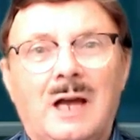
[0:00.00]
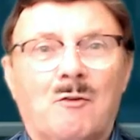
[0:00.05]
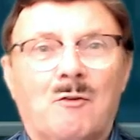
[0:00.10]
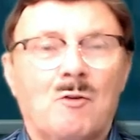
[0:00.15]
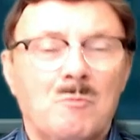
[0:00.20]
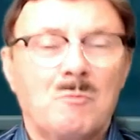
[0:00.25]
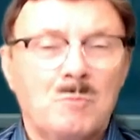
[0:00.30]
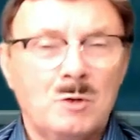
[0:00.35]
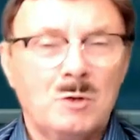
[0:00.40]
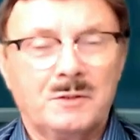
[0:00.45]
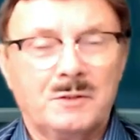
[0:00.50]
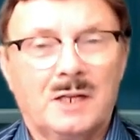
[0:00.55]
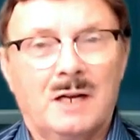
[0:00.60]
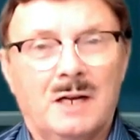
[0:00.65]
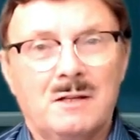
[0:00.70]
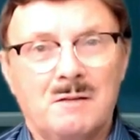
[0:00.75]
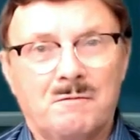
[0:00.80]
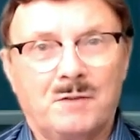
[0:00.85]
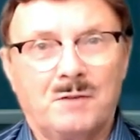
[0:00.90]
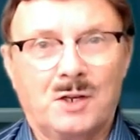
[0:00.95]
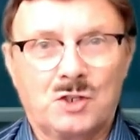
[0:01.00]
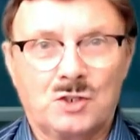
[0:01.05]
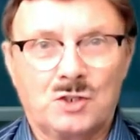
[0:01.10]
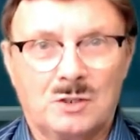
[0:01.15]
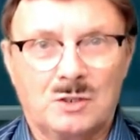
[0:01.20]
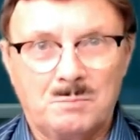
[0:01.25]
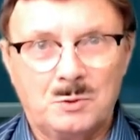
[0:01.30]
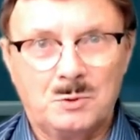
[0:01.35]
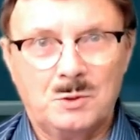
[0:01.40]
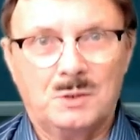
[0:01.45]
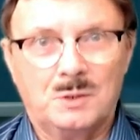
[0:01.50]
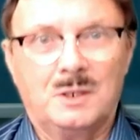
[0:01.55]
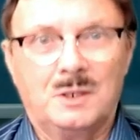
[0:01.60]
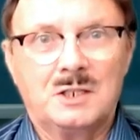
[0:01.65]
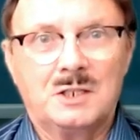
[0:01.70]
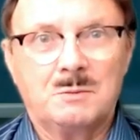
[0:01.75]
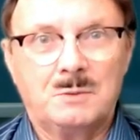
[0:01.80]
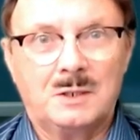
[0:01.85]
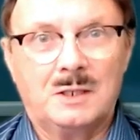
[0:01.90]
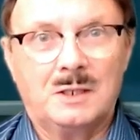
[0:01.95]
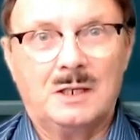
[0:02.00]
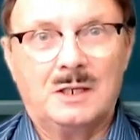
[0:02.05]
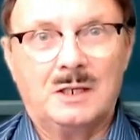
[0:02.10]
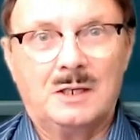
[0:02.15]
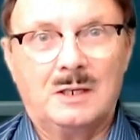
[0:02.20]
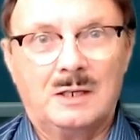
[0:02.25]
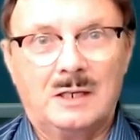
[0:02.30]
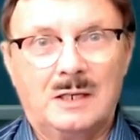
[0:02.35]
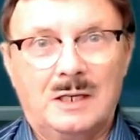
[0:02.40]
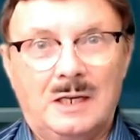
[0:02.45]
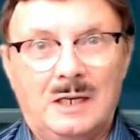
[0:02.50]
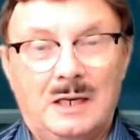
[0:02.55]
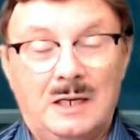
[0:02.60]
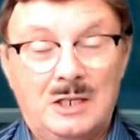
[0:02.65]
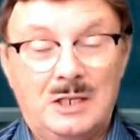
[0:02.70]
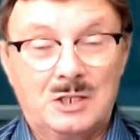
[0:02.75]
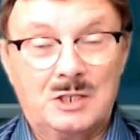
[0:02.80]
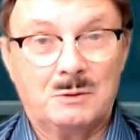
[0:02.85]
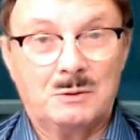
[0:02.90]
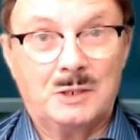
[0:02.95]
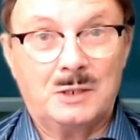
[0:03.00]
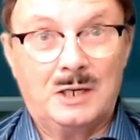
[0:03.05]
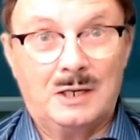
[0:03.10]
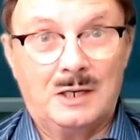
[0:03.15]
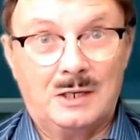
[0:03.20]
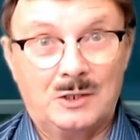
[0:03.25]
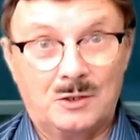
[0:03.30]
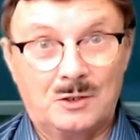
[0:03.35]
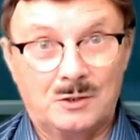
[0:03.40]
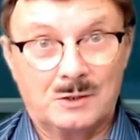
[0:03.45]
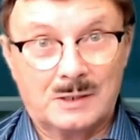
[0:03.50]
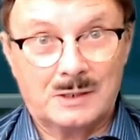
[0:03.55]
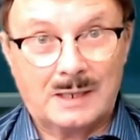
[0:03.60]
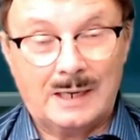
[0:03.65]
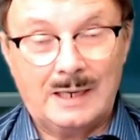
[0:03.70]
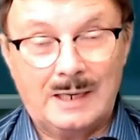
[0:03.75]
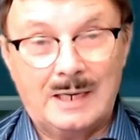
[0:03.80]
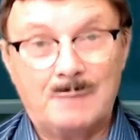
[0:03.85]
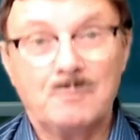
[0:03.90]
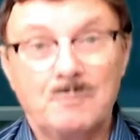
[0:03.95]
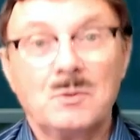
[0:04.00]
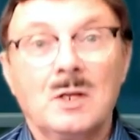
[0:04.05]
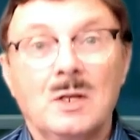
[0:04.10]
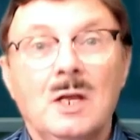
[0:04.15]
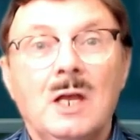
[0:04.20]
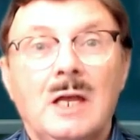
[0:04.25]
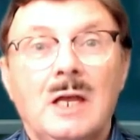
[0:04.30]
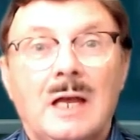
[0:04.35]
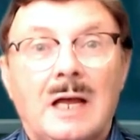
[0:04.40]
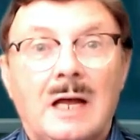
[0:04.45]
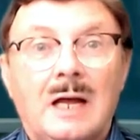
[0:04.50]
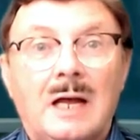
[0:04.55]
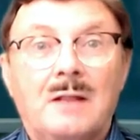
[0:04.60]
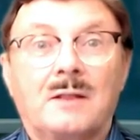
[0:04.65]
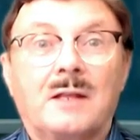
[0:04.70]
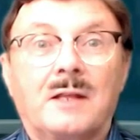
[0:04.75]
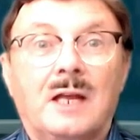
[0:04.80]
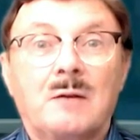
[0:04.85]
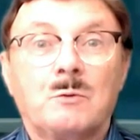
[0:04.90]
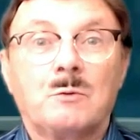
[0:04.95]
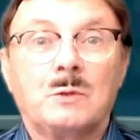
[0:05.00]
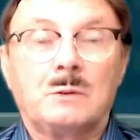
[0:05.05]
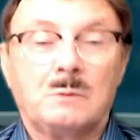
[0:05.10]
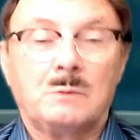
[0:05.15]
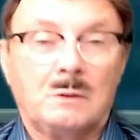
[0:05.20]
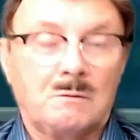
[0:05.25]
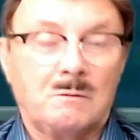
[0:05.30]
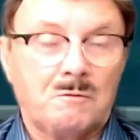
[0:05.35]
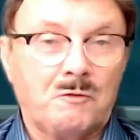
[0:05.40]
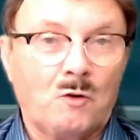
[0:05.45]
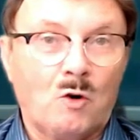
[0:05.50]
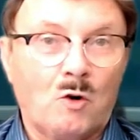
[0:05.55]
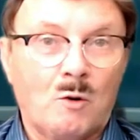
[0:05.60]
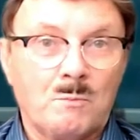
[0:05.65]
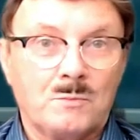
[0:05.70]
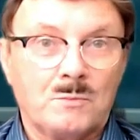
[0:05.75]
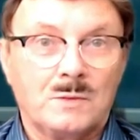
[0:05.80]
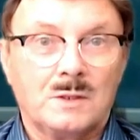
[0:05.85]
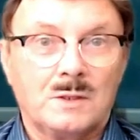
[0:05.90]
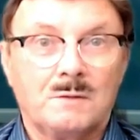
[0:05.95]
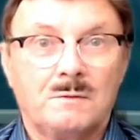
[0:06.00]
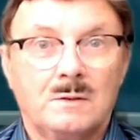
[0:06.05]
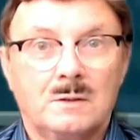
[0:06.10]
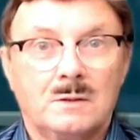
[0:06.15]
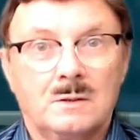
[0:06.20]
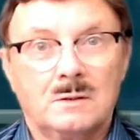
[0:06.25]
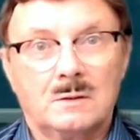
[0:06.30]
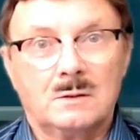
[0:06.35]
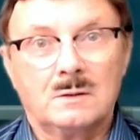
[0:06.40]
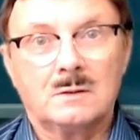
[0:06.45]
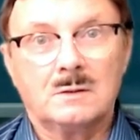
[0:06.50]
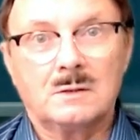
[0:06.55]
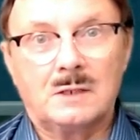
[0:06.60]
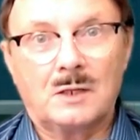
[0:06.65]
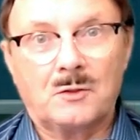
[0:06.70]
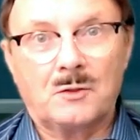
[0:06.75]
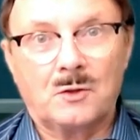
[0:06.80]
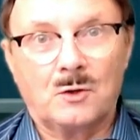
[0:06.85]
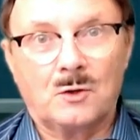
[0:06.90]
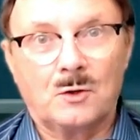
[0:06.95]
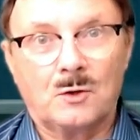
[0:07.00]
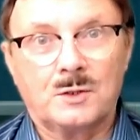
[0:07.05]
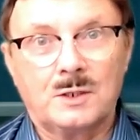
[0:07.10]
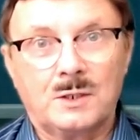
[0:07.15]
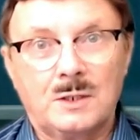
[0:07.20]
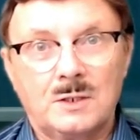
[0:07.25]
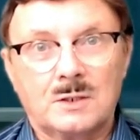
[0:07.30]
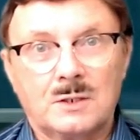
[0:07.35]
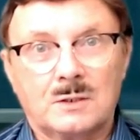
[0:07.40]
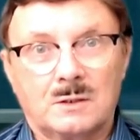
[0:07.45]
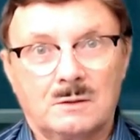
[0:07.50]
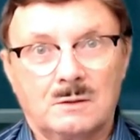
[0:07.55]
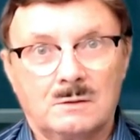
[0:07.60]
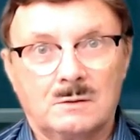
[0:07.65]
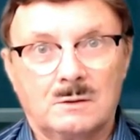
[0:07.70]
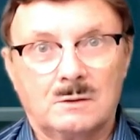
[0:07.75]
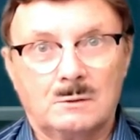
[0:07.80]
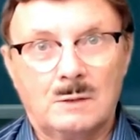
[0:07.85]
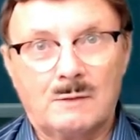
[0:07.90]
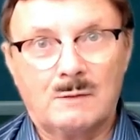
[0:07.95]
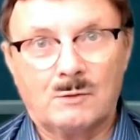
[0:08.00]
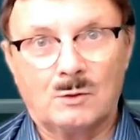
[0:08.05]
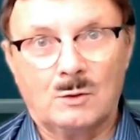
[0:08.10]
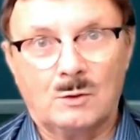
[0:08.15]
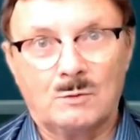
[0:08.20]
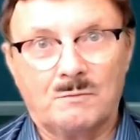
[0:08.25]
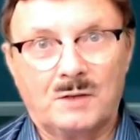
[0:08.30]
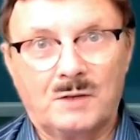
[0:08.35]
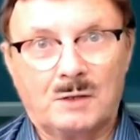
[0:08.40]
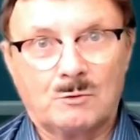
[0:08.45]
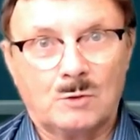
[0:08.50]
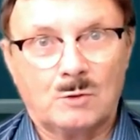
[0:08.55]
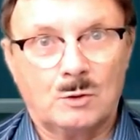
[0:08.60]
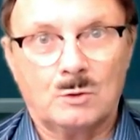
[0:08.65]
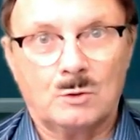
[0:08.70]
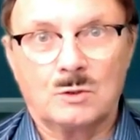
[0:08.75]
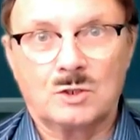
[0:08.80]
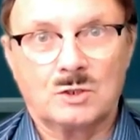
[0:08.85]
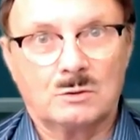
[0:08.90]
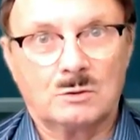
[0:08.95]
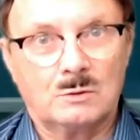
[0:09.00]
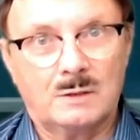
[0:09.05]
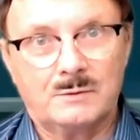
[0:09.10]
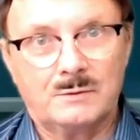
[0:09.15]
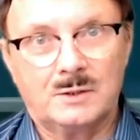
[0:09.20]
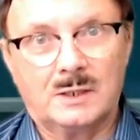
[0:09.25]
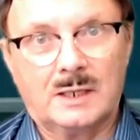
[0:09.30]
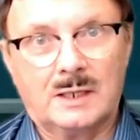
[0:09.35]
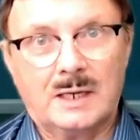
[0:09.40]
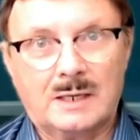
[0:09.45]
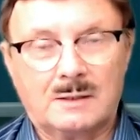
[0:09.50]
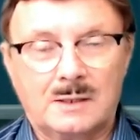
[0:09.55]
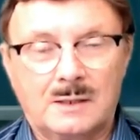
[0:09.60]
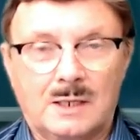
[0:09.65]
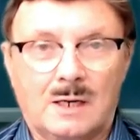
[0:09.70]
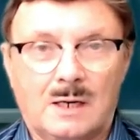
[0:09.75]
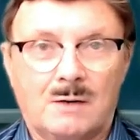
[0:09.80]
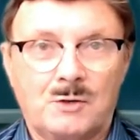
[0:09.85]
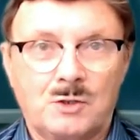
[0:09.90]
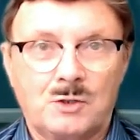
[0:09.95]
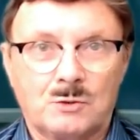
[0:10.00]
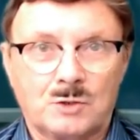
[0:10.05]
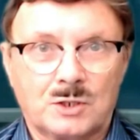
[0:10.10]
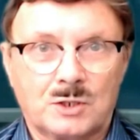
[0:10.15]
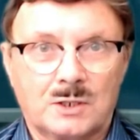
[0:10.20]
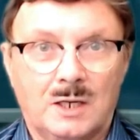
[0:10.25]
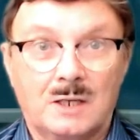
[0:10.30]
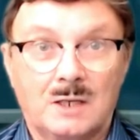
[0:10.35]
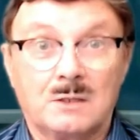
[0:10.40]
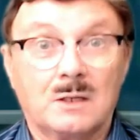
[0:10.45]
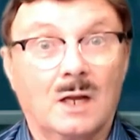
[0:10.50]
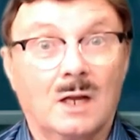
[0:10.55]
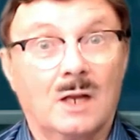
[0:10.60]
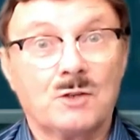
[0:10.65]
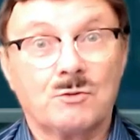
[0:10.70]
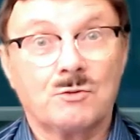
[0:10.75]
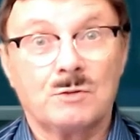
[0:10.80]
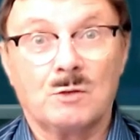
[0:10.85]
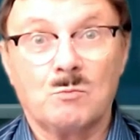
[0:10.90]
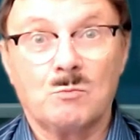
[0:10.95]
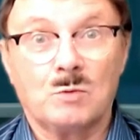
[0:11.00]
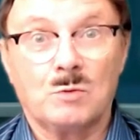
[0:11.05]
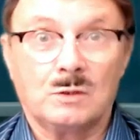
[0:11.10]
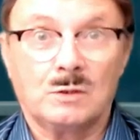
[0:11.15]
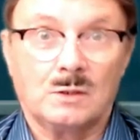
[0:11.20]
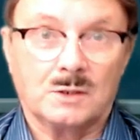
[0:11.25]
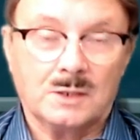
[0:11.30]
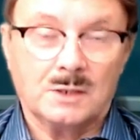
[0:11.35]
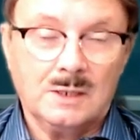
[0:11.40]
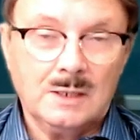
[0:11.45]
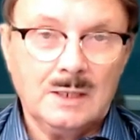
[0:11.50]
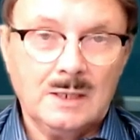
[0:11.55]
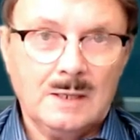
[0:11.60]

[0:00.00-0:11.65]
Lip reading: and remove it out of the fiction, put it into another claim, and then we will inform the authorities, whoever on Vic Roads or whoever the kick they are in your state, country, or world,